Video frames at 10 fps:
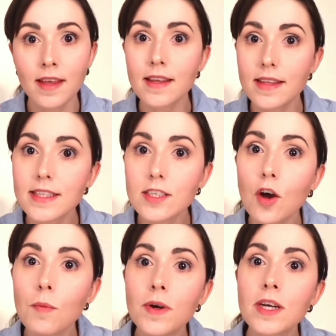This
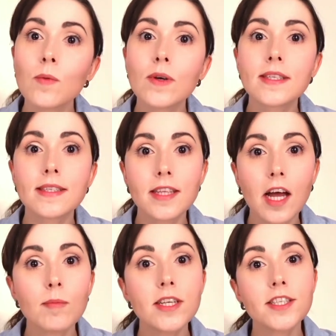company was
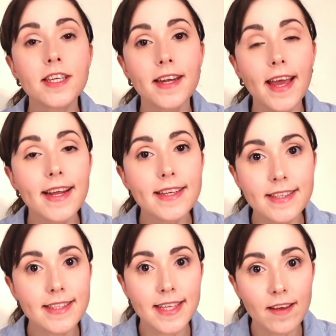established in
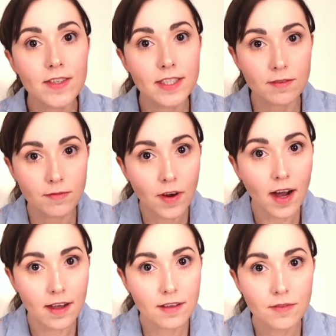
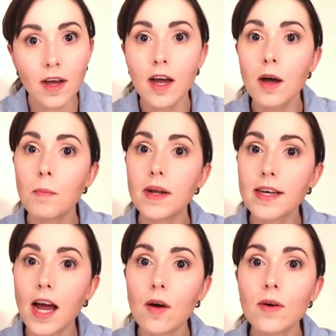1875, but
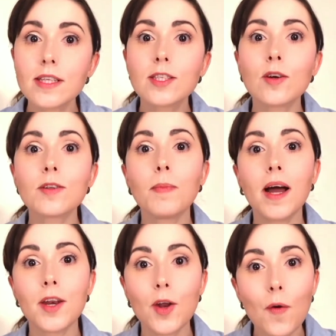now it's owned by
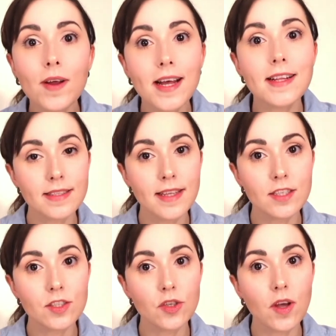no one else
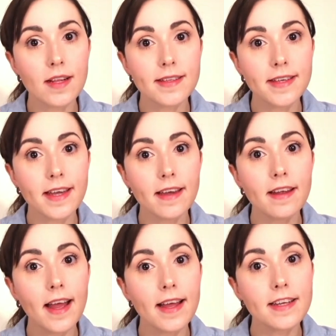than Joël Dicker
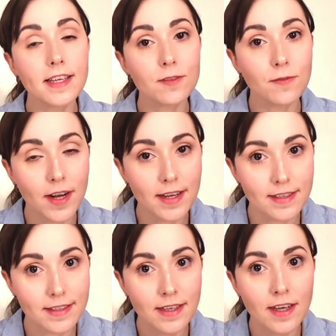and his
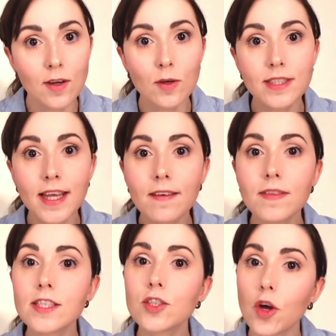friend, who saved
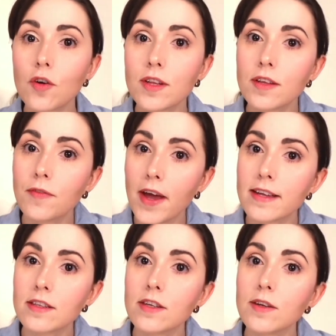this chocolate
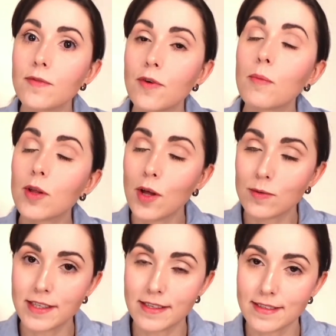factory from
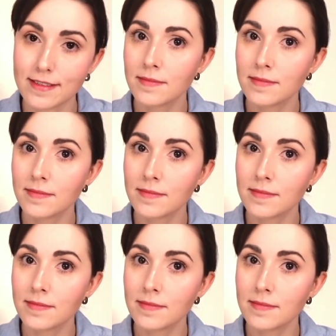closing.